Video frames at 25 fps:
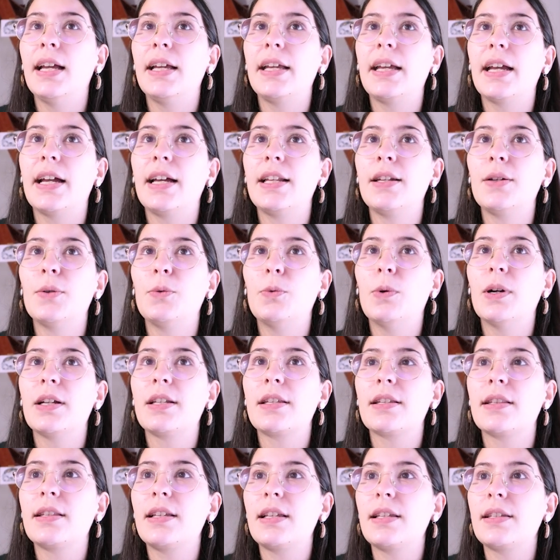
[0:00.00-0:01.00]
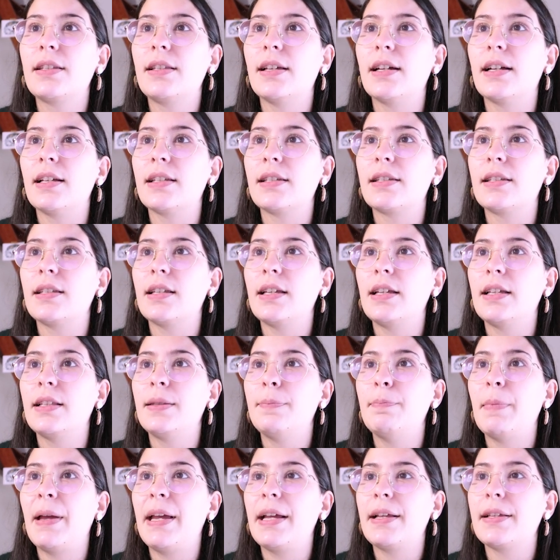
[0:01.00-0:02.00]
And what this does, it
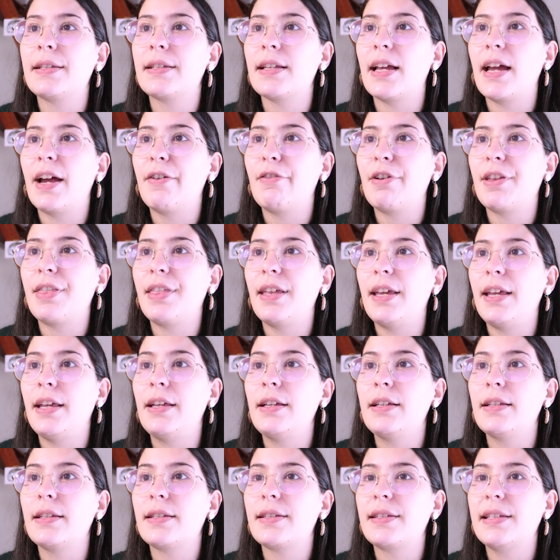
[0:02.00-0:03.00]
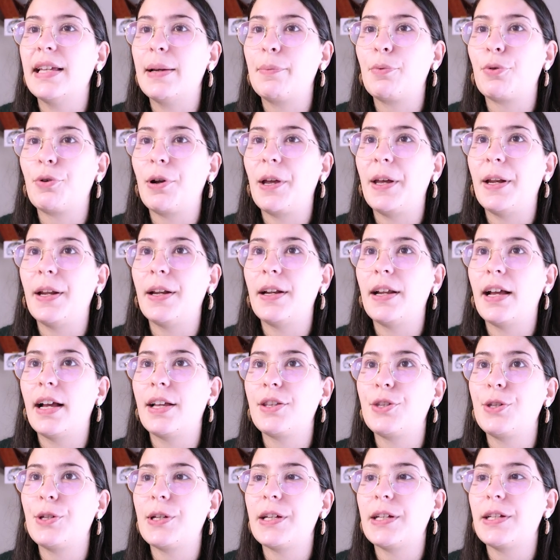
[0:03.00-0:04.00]
makes everything separated.
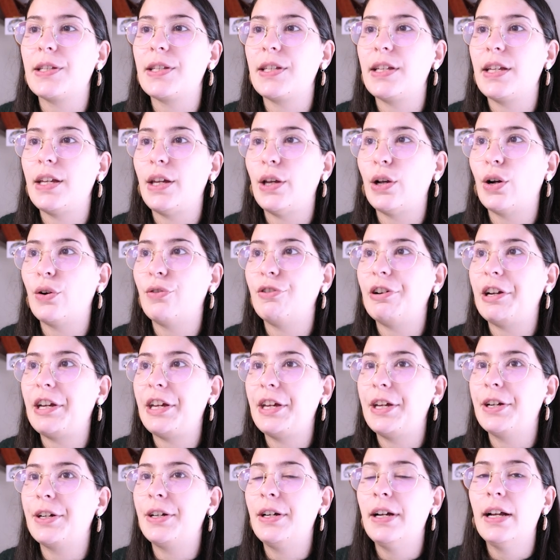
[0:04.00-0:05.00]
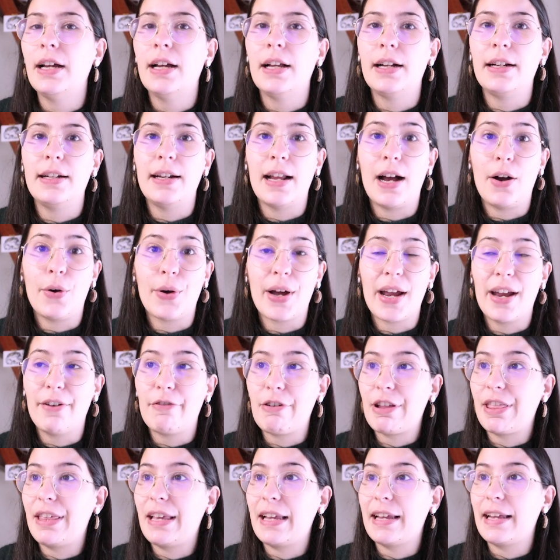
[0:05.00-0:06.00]
As you can see over here, now
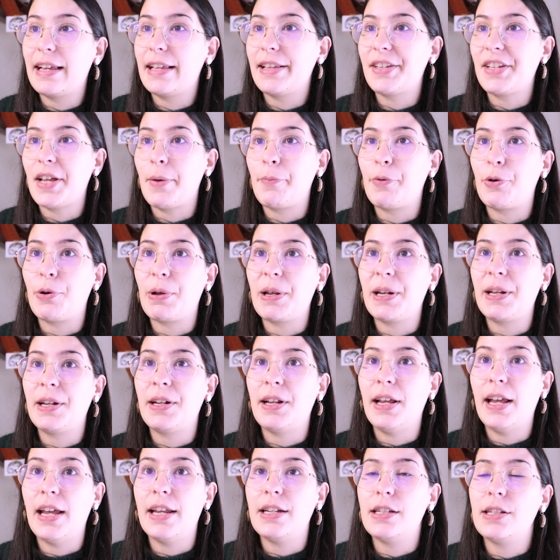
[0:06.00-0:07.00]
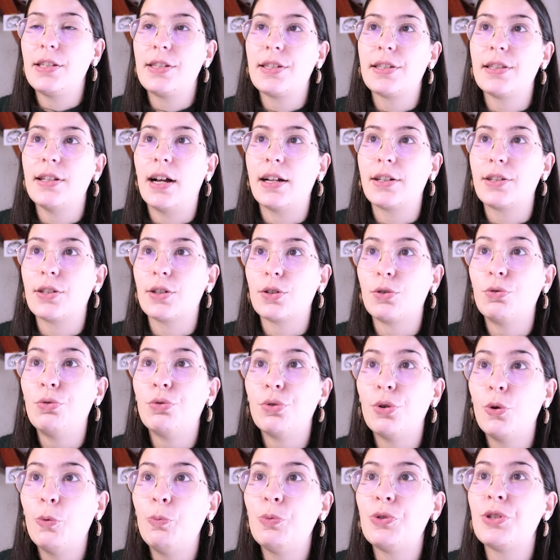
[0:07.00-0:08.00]
everything is separated and it's not
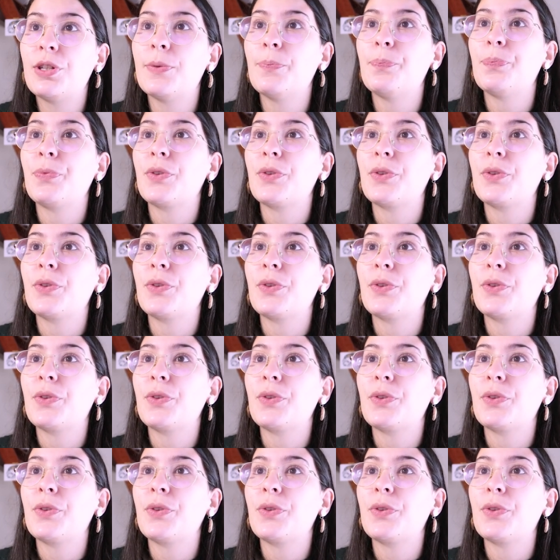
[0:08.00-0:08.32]
grouped.